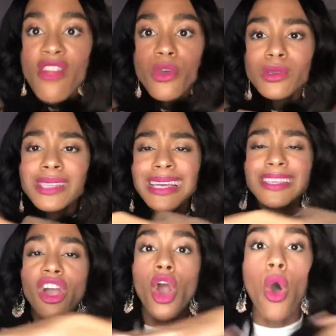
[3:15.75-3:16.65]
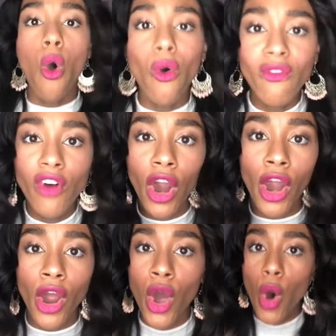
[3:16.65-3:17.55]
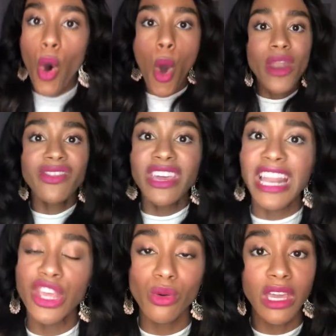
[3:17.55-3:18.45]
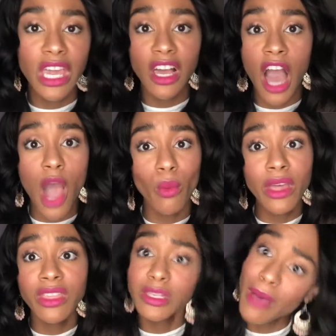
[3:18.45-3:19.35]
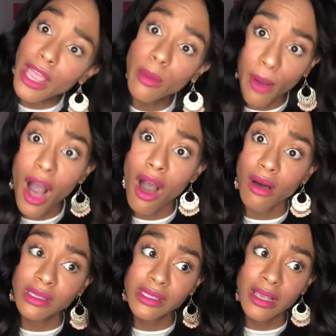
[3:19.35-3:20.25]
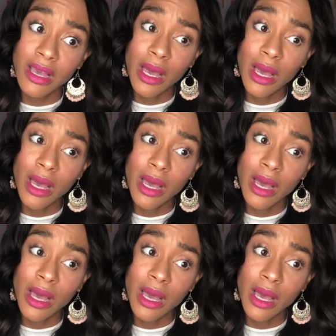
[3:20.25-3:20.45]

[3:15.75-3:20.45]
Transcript: Those days are over. Only thing that you can get caught with is by your boss,